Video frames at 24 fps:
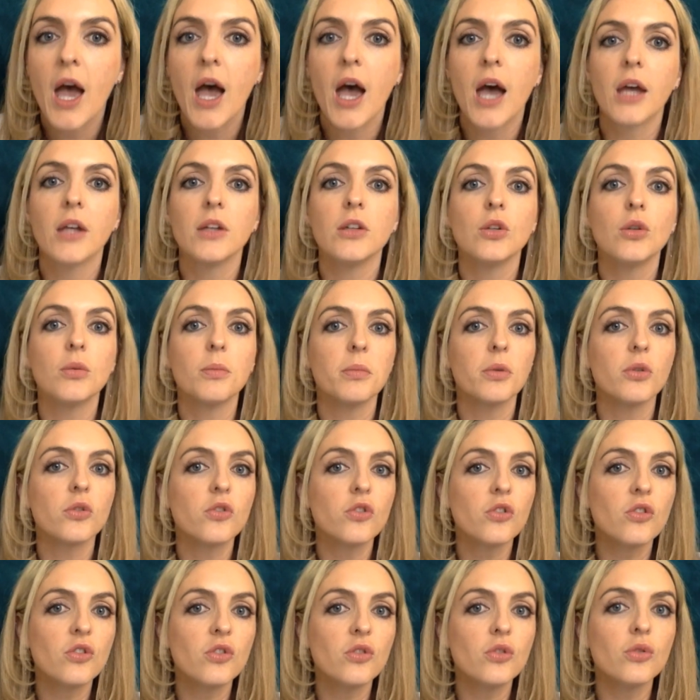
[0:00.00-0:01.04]
And number
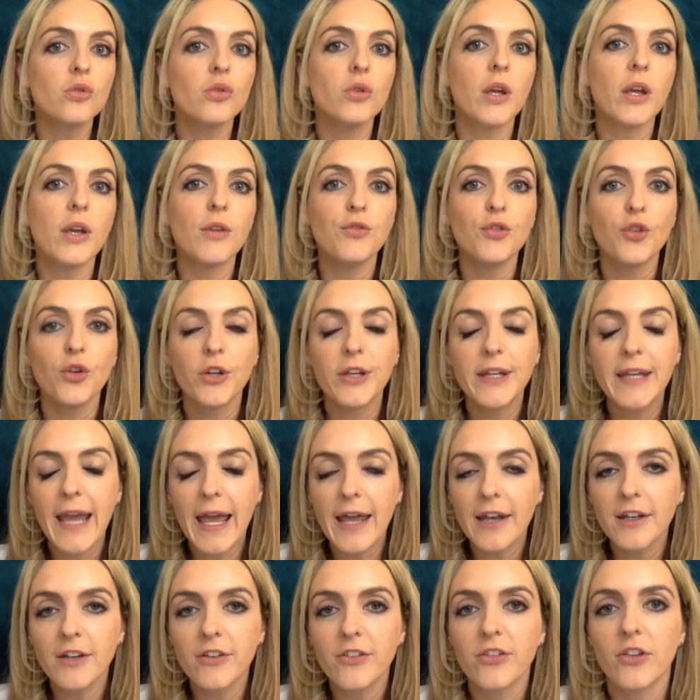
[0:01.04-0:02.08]
two, if you're
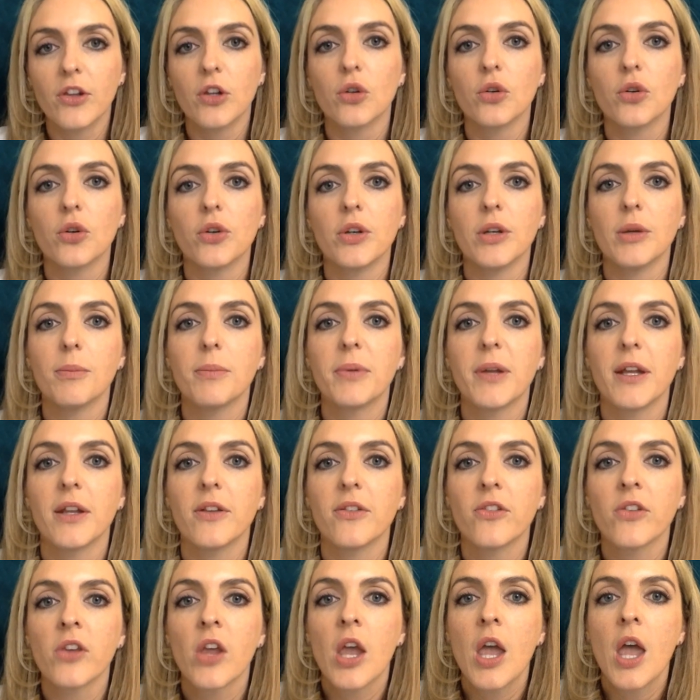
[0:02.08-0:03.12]
getting silicone
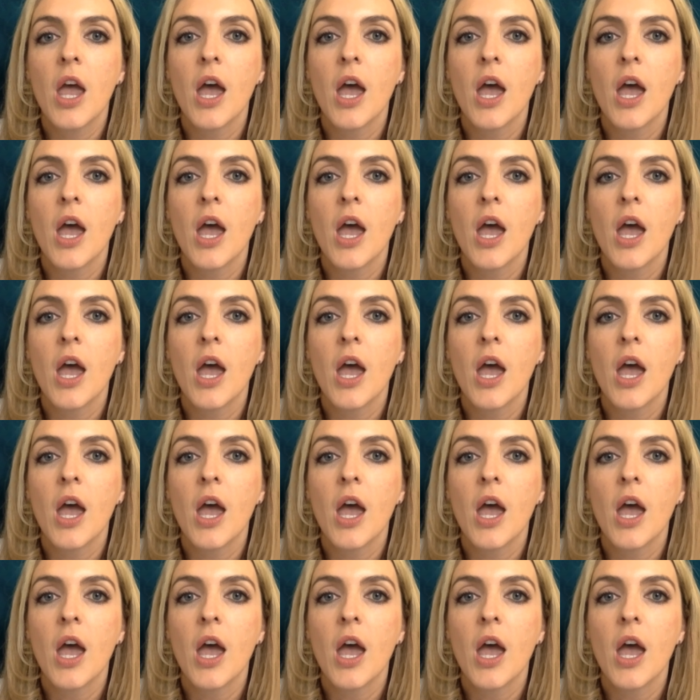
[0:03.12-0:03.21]
implants,